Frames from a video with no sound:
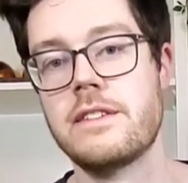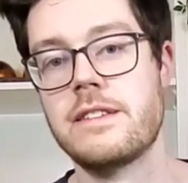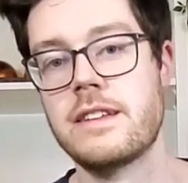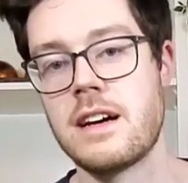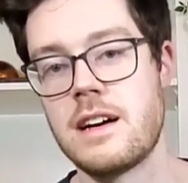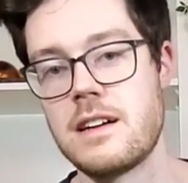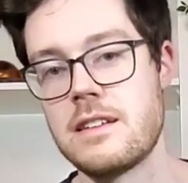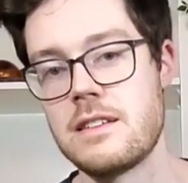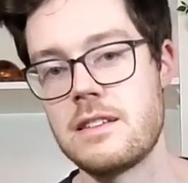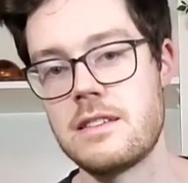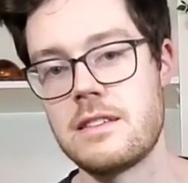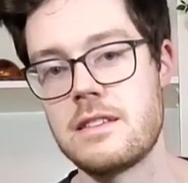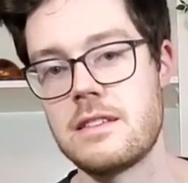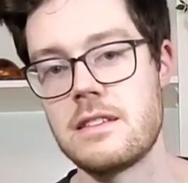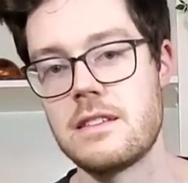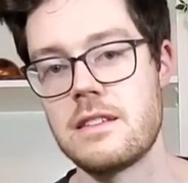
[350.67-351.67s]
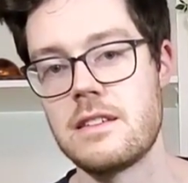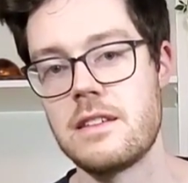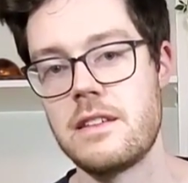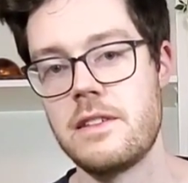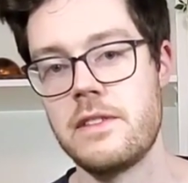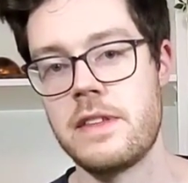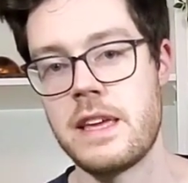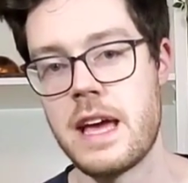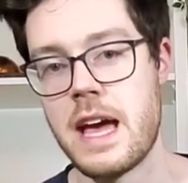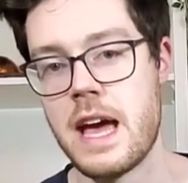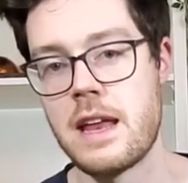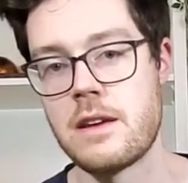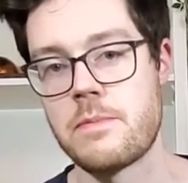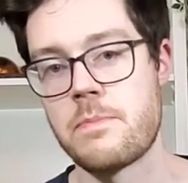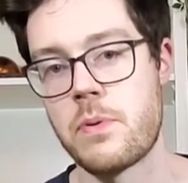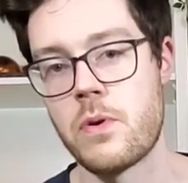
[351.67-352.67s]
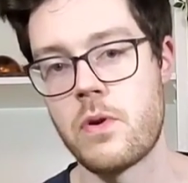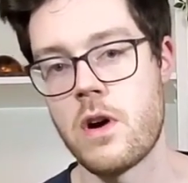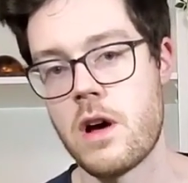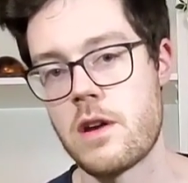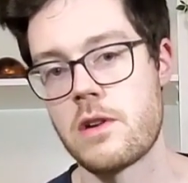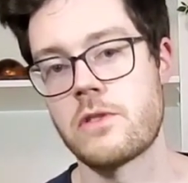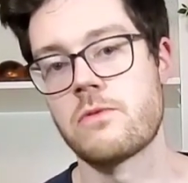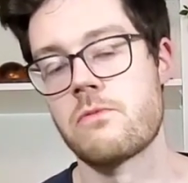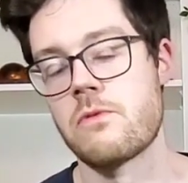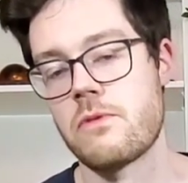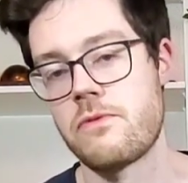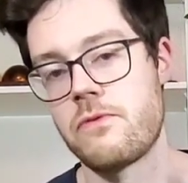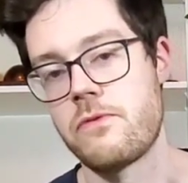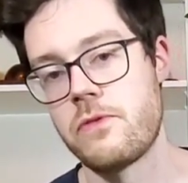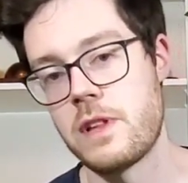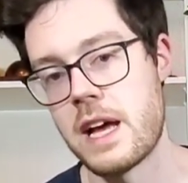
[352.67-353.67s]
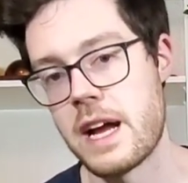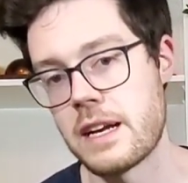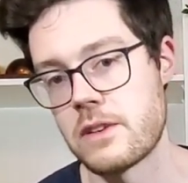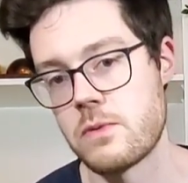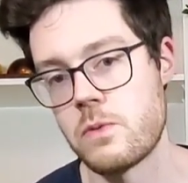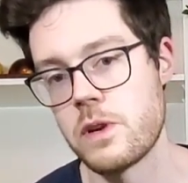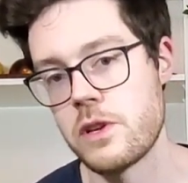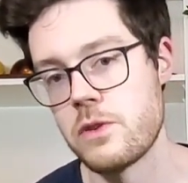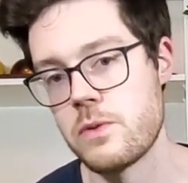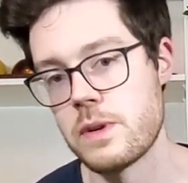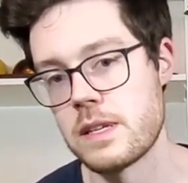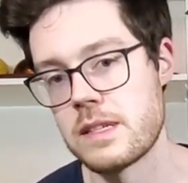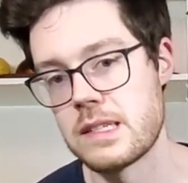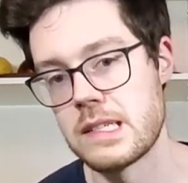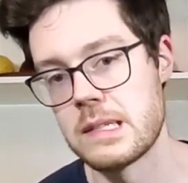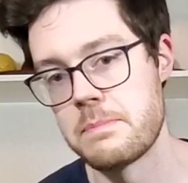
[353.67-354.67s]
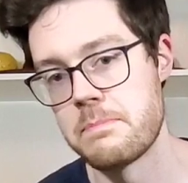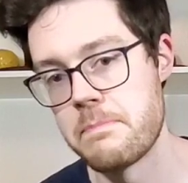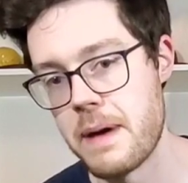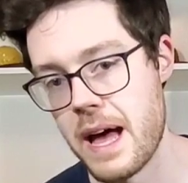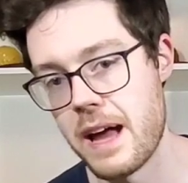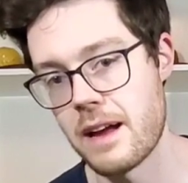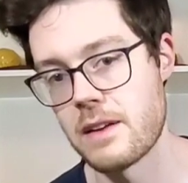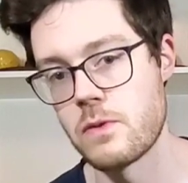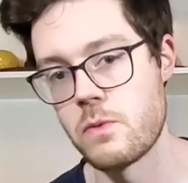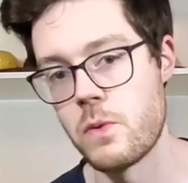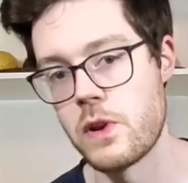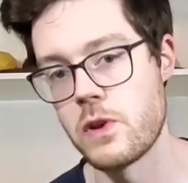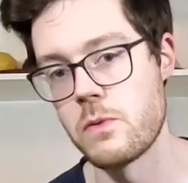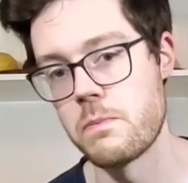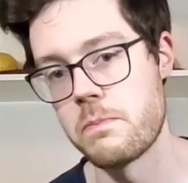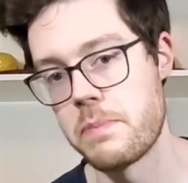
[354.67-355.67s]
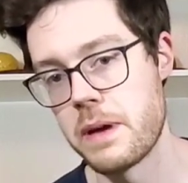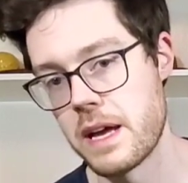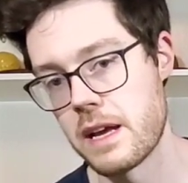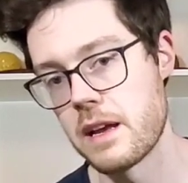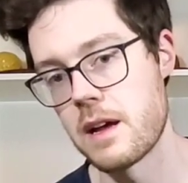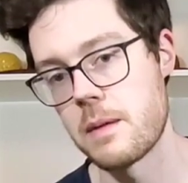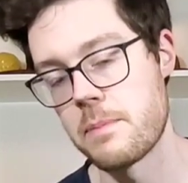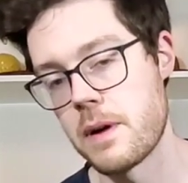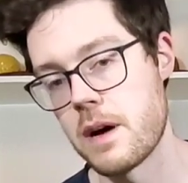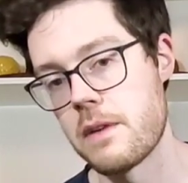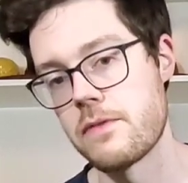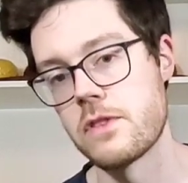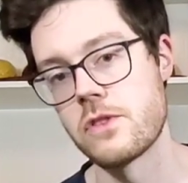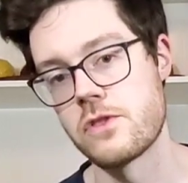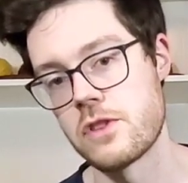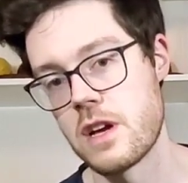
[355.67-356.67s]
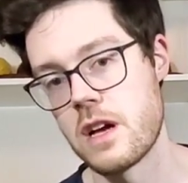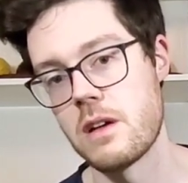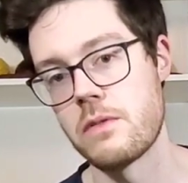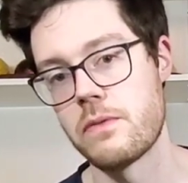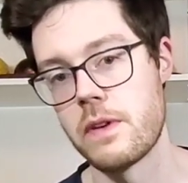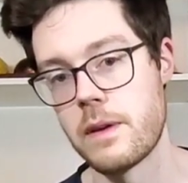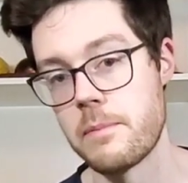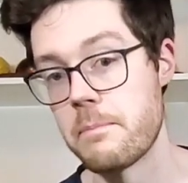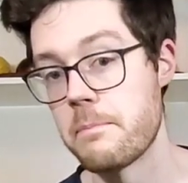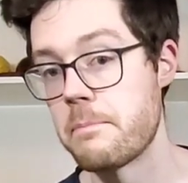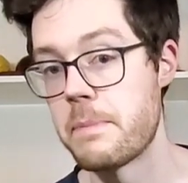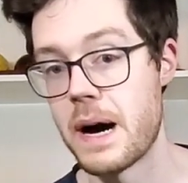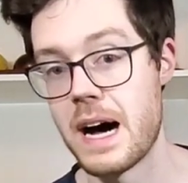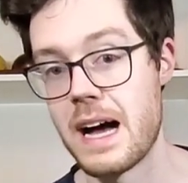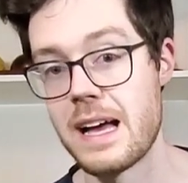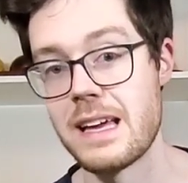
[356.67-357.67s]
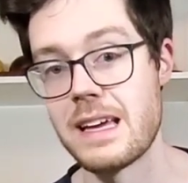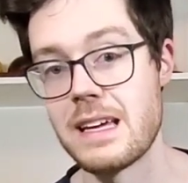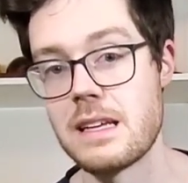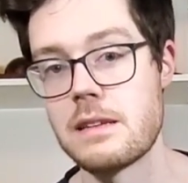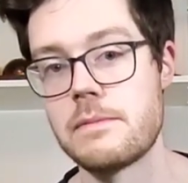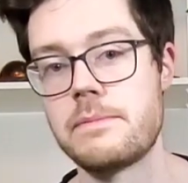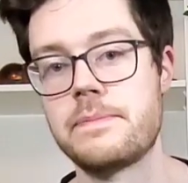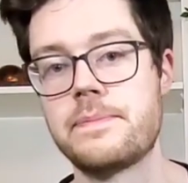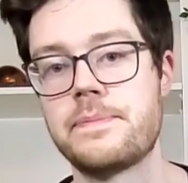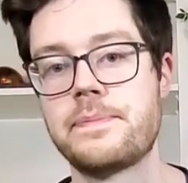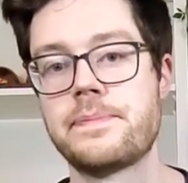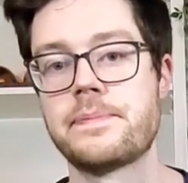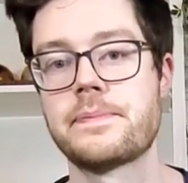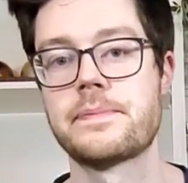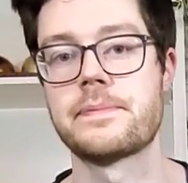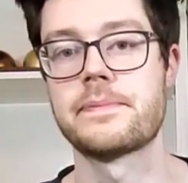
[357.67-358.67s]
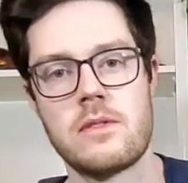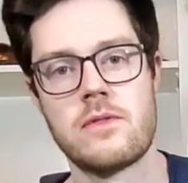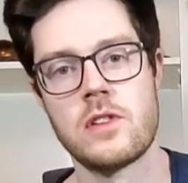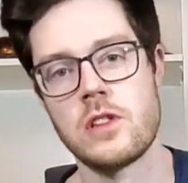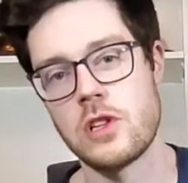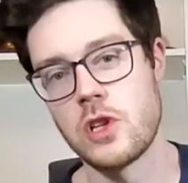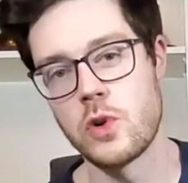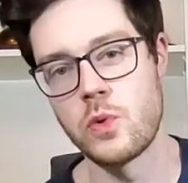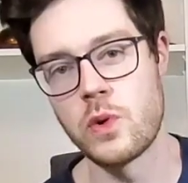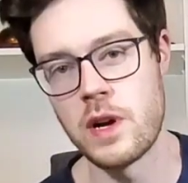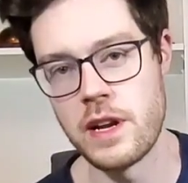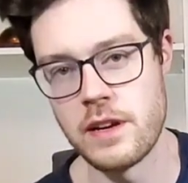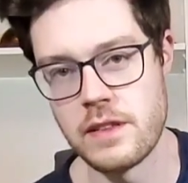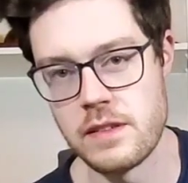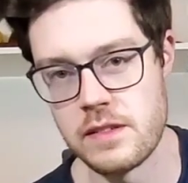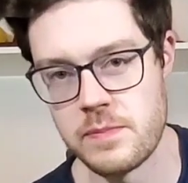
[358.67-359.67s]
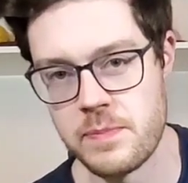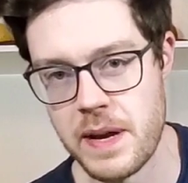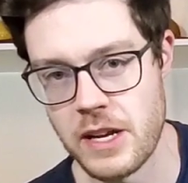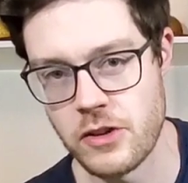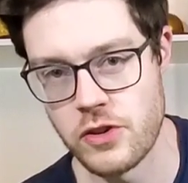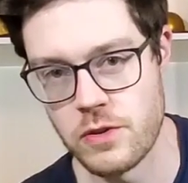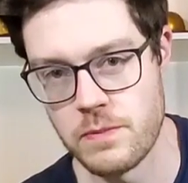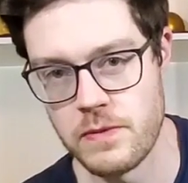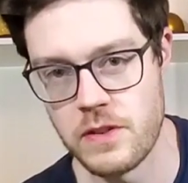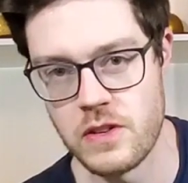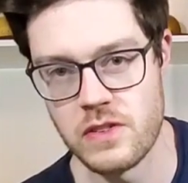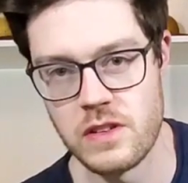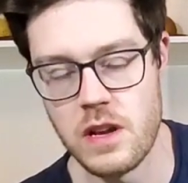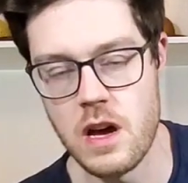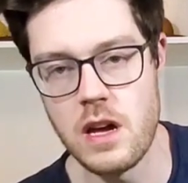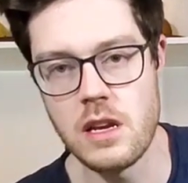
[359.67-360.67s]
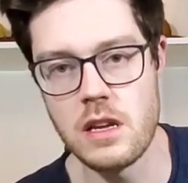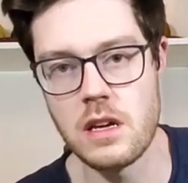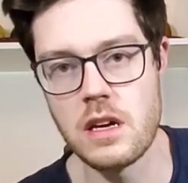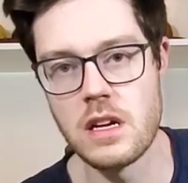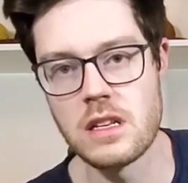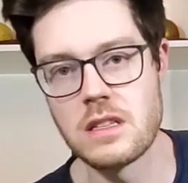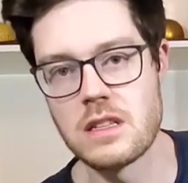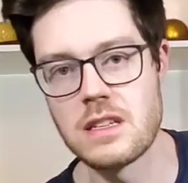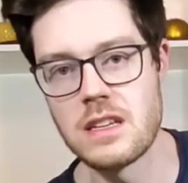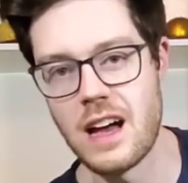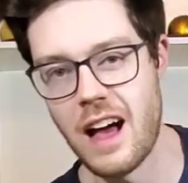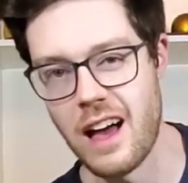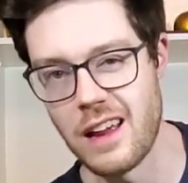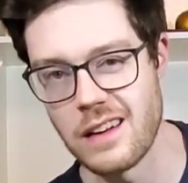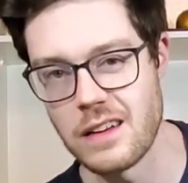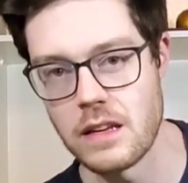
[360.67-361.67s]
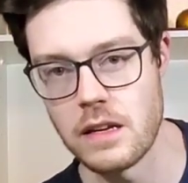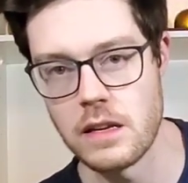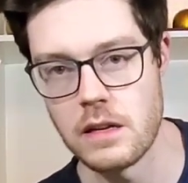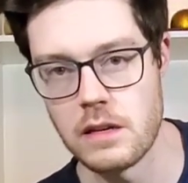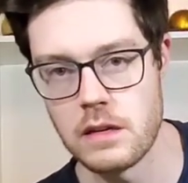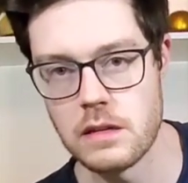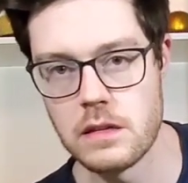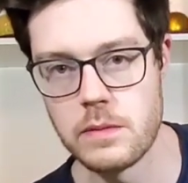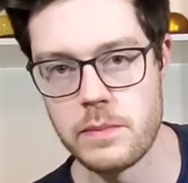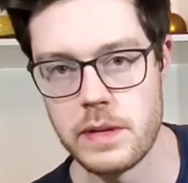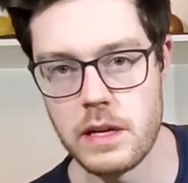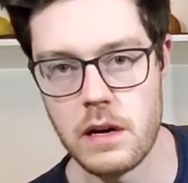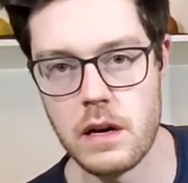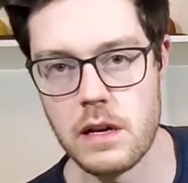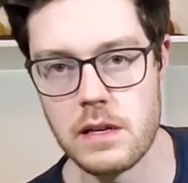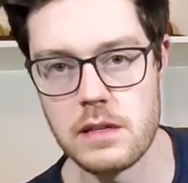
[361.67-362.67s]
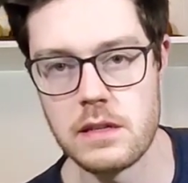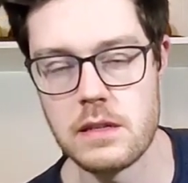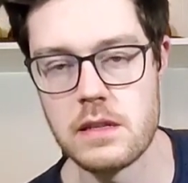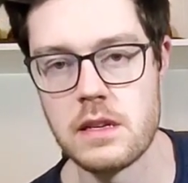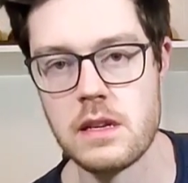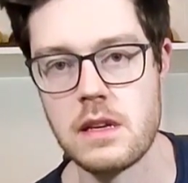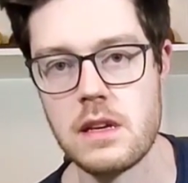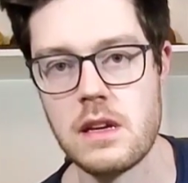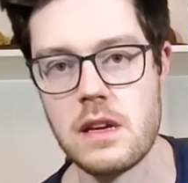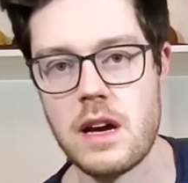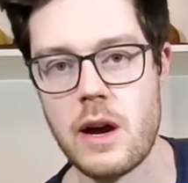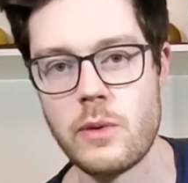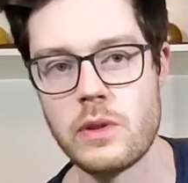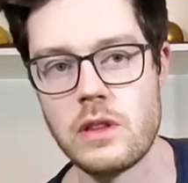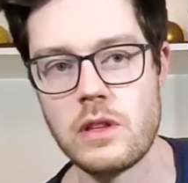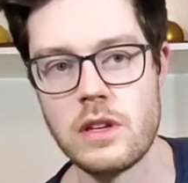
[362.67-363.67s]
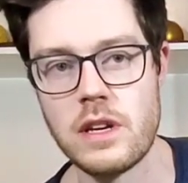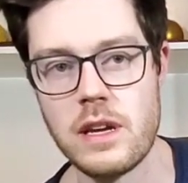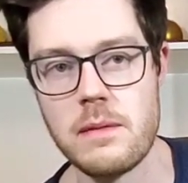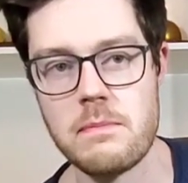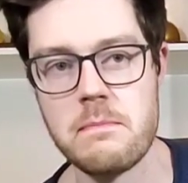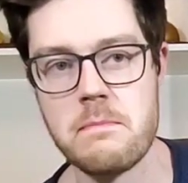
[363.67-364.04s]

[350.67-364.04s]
does the end product reflect what you expect when you pick it up off the shelf and buy it? For the lower end of the spectrum, there's not a ton here, to be honest. I would look at